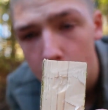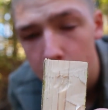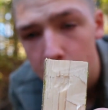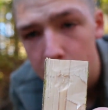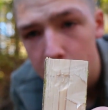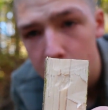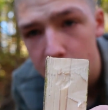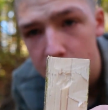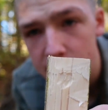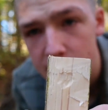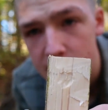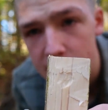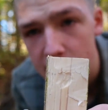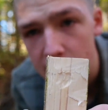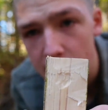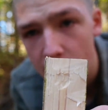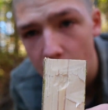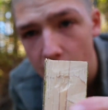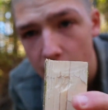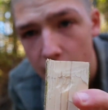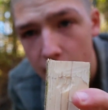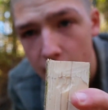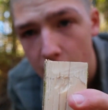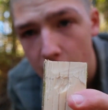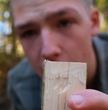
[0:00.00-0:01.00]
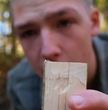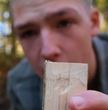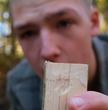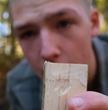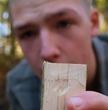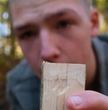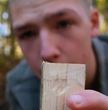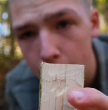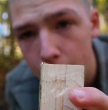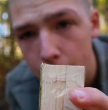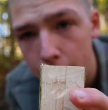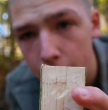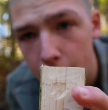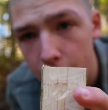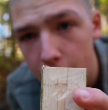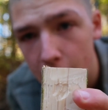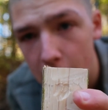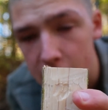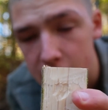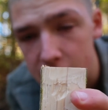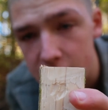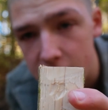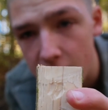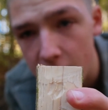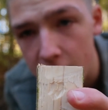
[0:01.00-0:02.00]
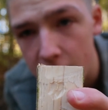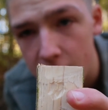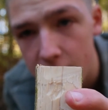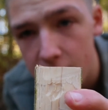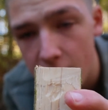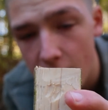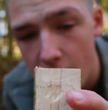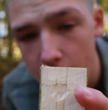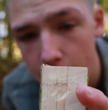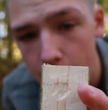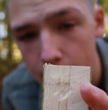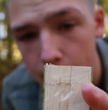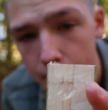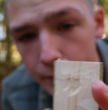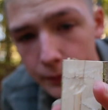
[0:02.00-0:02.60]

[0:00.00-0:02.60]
you can see right there, there's the indent.